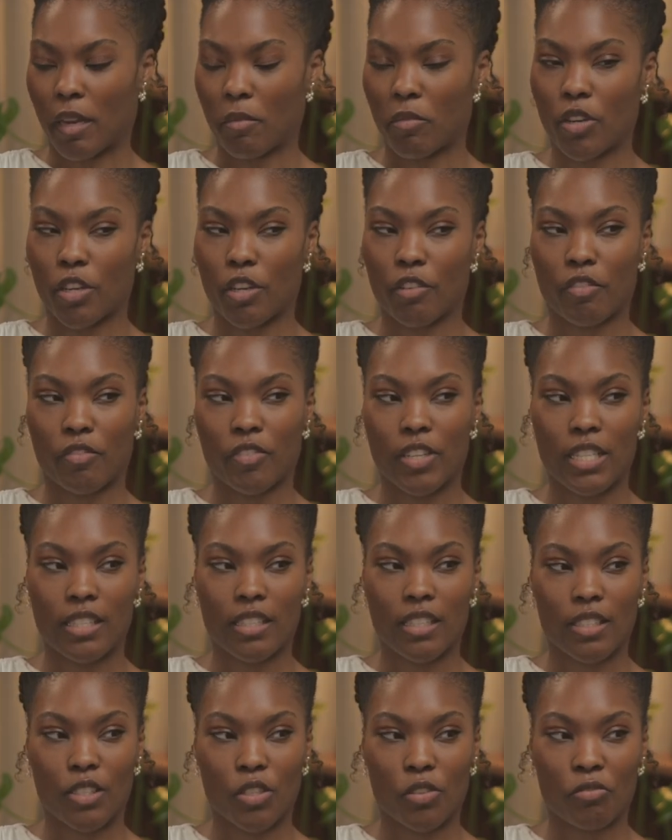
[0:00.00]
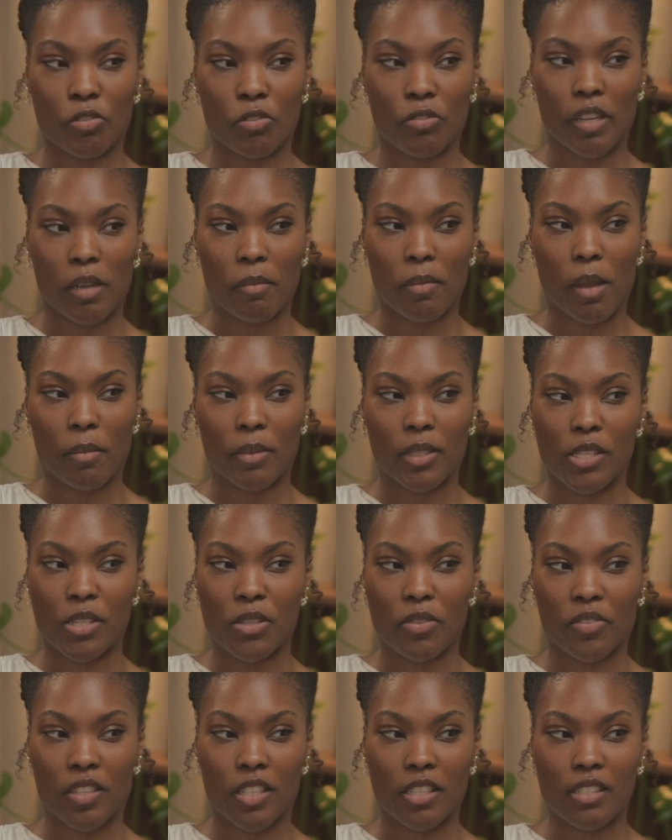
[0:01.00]
I'm going to reverse it. So Rory, I'm coming to
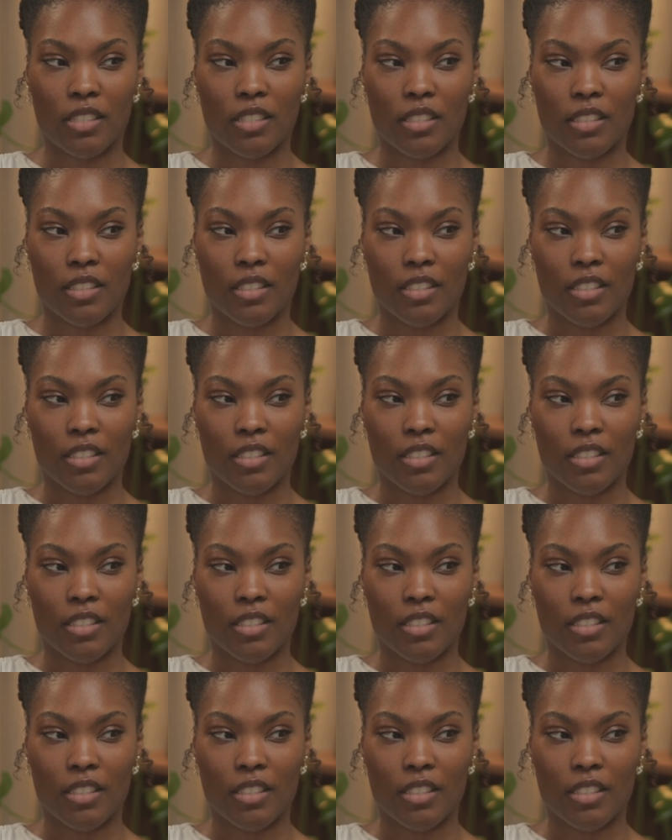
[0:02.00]
you first.